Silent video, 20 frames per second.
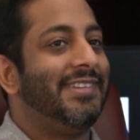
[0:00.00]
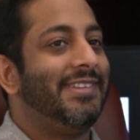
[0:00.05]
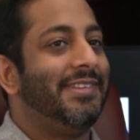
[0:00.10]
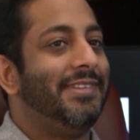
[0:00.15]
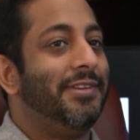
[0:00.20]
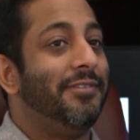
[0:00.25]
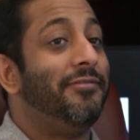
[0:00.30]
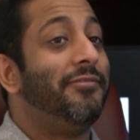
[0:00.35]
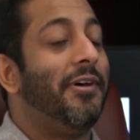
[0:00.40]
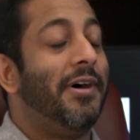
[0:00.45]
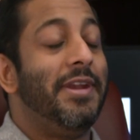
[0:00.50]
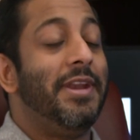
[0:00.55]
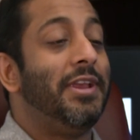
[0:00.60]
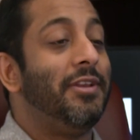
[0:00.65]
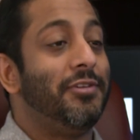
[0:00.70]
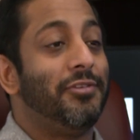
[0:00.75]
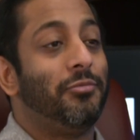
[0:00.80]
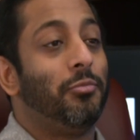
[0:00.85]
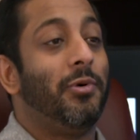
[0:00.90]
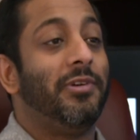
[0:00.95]
the
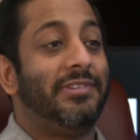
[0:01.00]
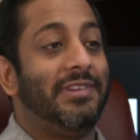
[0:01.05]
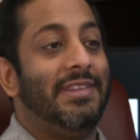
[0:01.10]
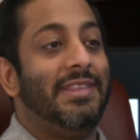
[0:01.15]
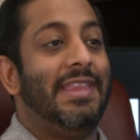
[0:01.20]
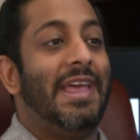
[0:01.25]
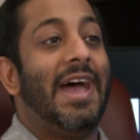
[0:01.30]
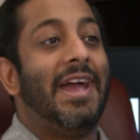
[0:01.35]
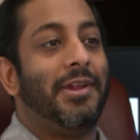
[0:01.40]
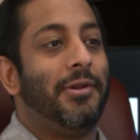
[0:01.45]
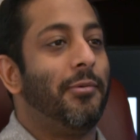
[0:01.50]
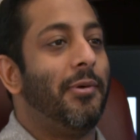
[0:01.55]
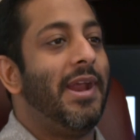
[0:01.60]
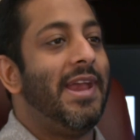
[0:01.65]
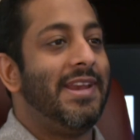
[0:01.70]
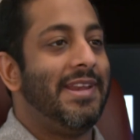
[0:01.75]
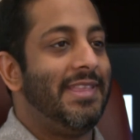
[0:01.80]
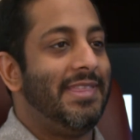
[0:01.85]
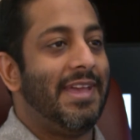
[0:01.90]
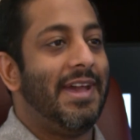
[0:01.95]
funding just wasn't that
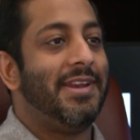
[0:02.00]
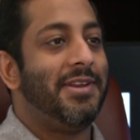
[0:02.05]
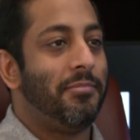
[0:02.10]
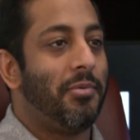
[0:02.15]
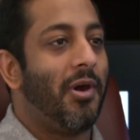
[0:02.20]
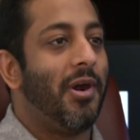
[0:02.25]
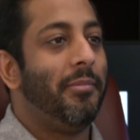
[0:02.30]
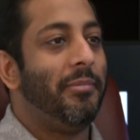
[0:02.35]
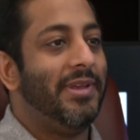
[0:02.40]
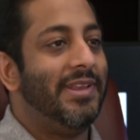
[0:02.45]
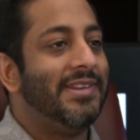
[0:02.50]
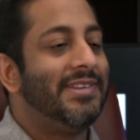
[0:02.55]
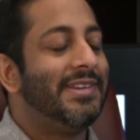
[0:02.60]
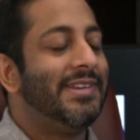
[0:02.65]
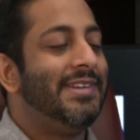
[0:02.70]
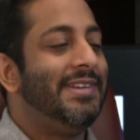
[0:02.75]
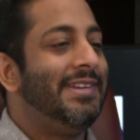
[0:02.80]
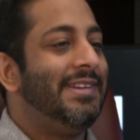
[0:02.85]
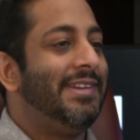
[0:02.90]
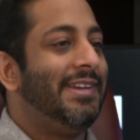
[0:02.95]
great in that department,
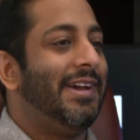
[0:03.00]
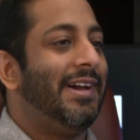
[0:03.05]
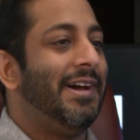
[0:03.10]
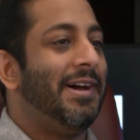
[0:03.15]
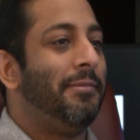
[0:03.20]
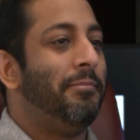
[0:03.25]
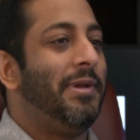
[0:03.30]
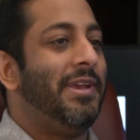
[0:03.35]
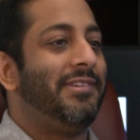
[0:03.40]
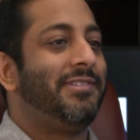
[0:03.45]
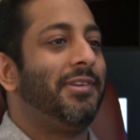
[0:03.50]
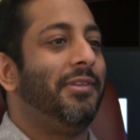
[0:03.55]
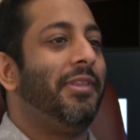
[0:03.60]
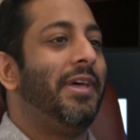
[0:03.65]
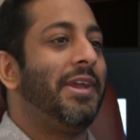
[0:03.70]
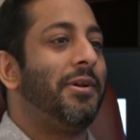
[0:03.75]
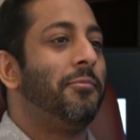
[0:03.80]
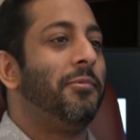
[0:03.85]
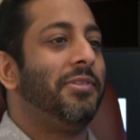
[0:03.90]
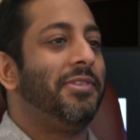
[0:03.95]
based on
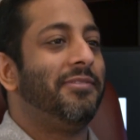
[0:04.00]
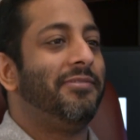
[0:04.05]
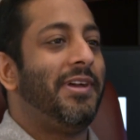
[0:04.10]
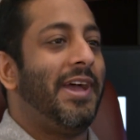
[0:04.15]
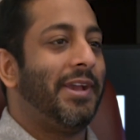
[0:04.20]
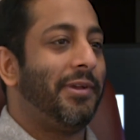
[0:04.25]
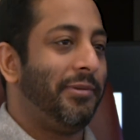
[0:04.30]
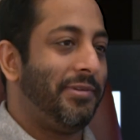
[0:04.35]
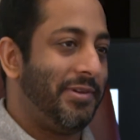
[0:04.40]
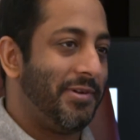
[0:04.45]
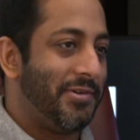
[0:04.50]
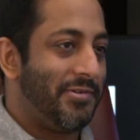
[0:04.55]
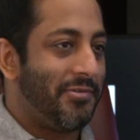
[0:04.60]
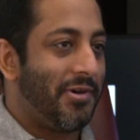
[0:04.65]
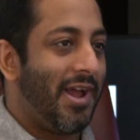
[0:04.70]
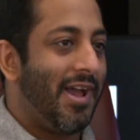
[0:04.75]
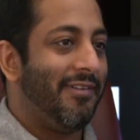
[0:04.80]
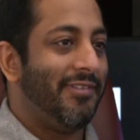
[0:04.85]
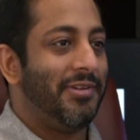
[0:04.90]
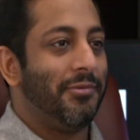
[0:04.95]
like what the faculty are
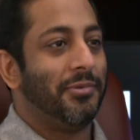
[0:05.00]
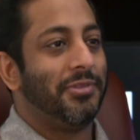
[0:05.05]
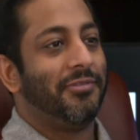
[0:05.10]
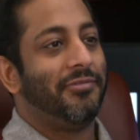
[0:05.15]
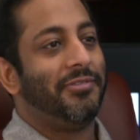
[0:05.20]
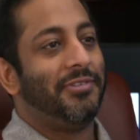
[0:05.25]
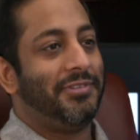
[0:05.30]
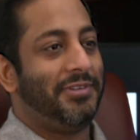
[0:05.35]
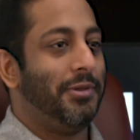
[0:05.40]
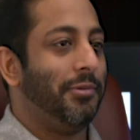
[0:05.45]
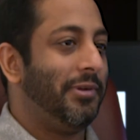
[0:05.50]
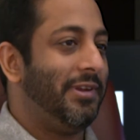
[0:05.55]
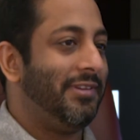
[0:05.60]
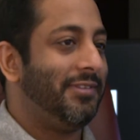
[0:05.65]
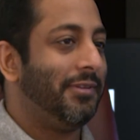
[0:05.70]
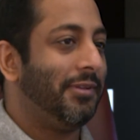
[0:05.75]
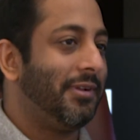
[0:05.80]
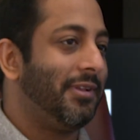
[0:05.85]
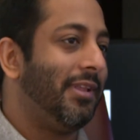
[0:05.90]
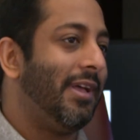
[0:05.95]
driving, what the
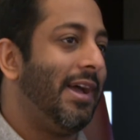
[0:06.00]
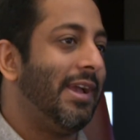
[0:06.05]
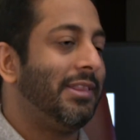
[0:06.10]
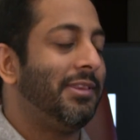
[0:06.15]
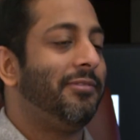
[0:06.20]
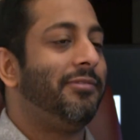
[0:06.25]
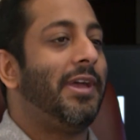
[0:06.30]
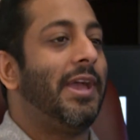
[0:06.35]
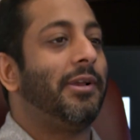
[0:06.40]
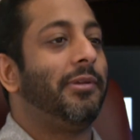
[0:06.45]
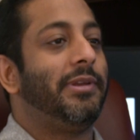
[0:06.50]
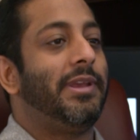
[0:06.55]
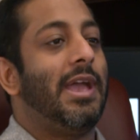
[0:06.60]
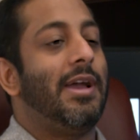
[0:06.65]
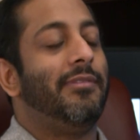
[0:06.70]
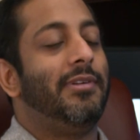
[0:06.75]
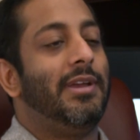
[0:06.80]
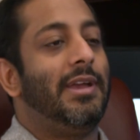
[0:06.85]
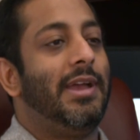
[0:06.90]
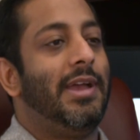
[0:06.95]
facilities look like. The faculty
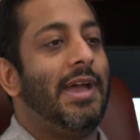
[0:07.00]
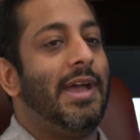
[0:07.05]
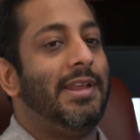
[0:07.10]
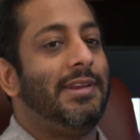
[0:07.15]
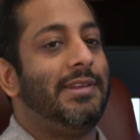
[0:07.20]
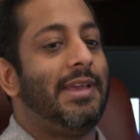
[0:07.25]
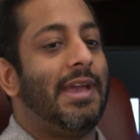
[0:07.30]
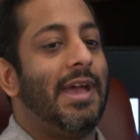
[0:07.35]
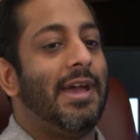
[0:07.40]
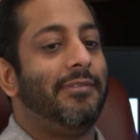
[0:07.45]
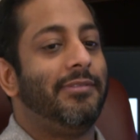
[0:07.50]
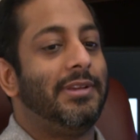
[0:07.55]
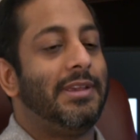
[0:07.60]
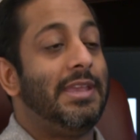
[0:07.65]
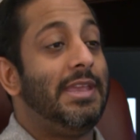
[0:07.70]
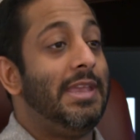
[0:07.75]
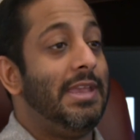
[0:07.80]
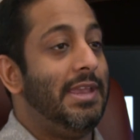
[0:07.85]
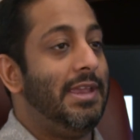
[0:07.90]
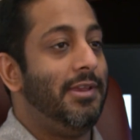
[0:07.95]
had to have a
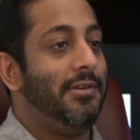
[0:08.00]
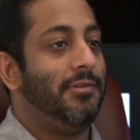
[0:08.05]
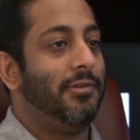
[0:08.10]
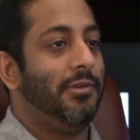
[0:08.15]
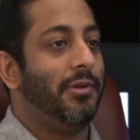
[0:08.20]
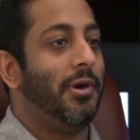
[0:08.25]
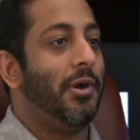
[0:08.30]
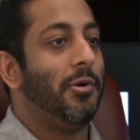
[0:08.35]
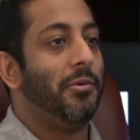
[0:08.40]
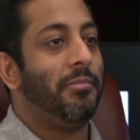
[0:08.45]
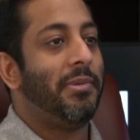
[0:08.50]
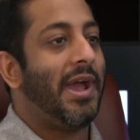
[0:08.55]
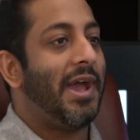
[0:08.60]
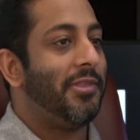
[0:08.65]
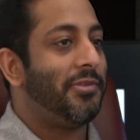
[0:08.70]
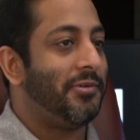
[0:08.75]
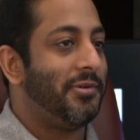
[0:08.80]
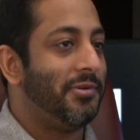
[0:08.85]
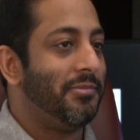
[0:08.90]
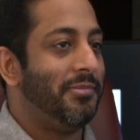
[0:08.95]
key to their own
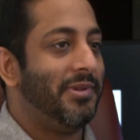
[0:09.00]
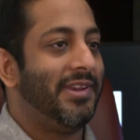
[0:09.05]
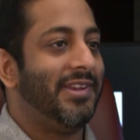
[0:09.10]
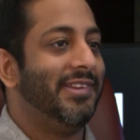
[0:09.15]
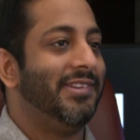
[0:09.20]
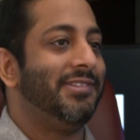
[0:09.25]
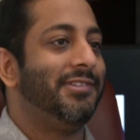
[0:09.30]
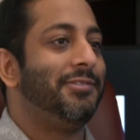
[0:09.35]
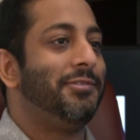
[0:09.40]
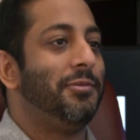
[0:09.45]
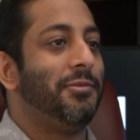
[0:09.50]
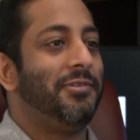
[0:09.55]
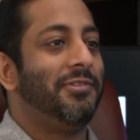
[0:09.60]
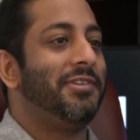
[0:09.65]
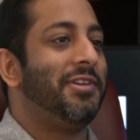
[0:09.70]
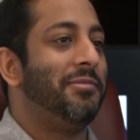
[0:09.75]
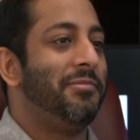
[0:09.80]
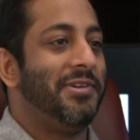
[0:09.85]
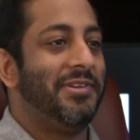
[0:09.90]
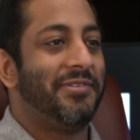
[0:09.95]
bathroom because the students
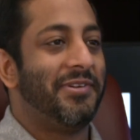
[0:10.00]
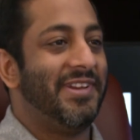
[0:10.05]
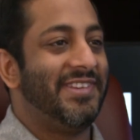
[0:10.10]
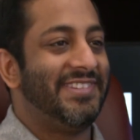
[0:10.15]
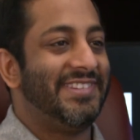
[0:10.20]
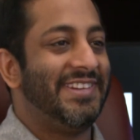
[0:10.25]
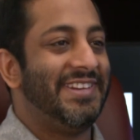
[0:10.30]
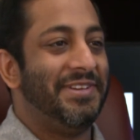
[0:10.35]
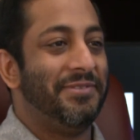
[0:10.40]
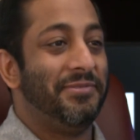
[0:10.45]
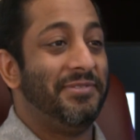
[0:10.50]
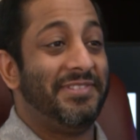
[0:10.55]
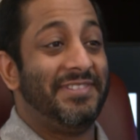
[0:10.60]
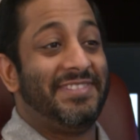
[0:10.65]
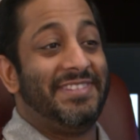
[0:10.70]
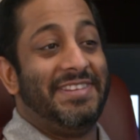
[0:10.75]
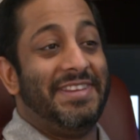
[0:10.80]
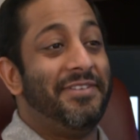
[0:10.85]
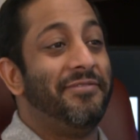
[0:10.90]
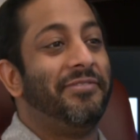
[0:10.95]
couldn't be trusted. It was
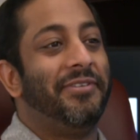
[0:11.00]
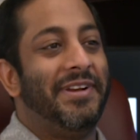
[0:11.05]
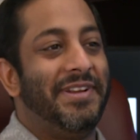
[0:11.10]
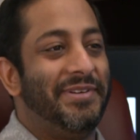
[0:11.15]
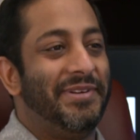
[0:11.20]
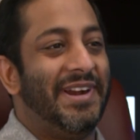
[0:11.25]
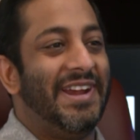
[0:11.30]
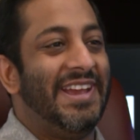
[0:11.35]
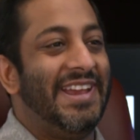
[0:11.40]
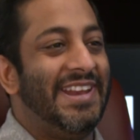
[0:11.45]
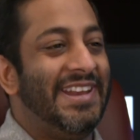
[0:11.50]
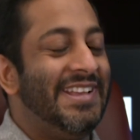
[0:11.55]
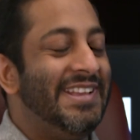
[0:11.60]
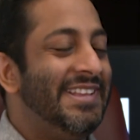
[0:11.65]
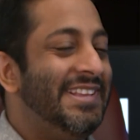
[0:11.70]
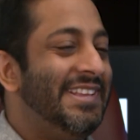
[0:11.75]
just different, right?